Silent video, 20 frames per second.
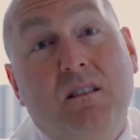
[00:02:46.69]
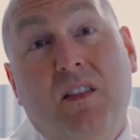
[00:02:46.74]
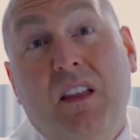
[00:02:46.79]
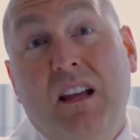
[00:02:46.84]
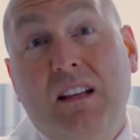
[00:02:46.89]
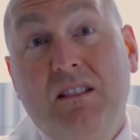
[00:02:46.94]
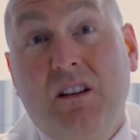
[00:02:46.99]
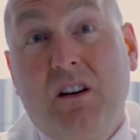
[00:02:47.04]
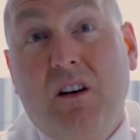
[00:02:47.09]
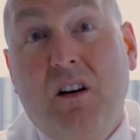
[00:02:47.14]

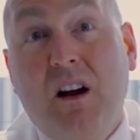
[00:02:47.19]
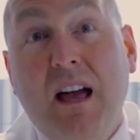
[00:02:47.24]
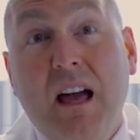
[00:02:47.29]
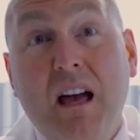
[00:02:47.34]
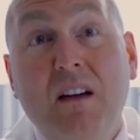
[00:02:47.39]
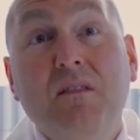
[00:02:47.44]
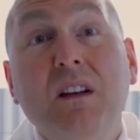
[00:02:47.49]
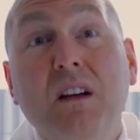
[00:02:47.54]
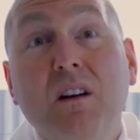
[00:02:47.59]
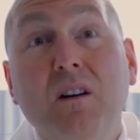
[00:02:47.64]
things that are
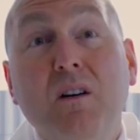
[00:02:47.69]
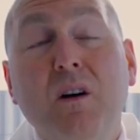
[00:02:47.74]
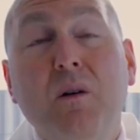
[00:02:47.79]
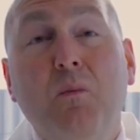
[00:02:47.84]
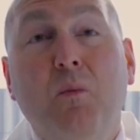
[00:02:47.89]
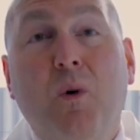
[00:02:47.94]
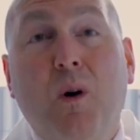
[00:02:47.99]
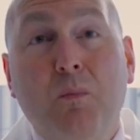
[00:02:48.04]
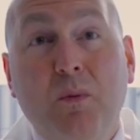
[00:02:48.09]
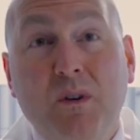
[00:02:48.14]
heavier and
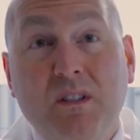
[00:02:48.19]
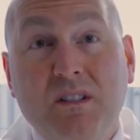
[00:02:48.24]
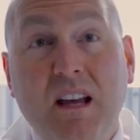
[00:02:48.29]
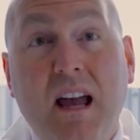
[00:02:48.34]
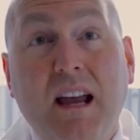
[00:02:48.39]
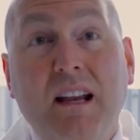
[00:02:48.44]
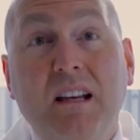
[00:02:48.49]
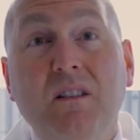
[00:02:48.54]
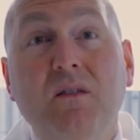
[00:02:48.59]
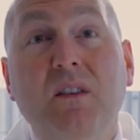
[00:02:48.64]
more
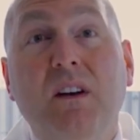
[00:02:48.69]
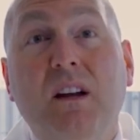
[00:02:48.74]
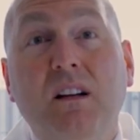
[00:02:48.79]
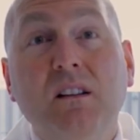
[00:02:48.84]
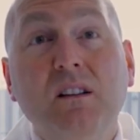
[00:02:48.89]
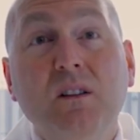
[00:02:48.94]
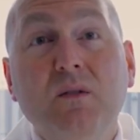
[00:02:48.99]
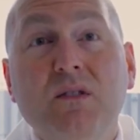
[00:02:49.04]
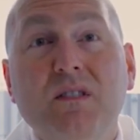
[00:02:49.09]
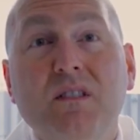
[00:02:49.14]
protective and
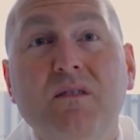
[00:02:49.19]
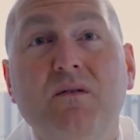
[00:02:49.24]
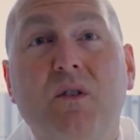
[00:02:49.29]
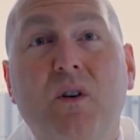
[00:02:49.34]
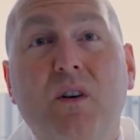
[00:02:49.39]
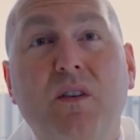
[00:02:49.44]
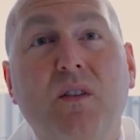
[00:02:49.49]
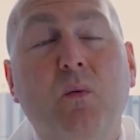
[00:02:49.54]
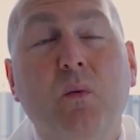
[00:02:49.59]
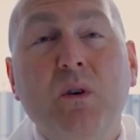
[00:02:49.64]
occlusive
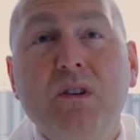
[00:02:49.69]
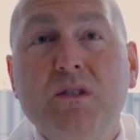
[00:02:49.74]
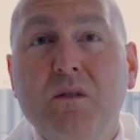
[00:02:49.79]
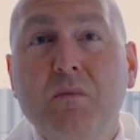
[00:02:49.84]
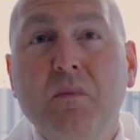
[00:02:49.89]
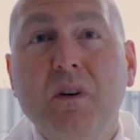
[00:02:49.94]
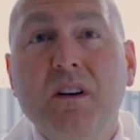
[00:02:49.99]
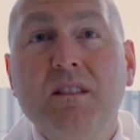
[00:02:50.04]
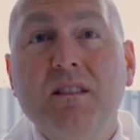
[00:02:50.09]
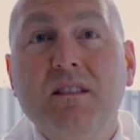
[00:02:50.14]
during the winter
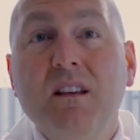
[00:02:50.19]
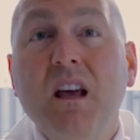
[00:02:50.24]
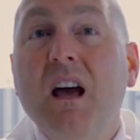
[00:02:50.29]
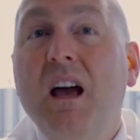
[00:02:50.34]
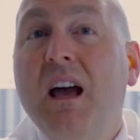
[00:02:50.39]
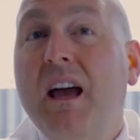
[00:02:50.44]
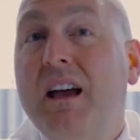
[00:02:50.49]
months,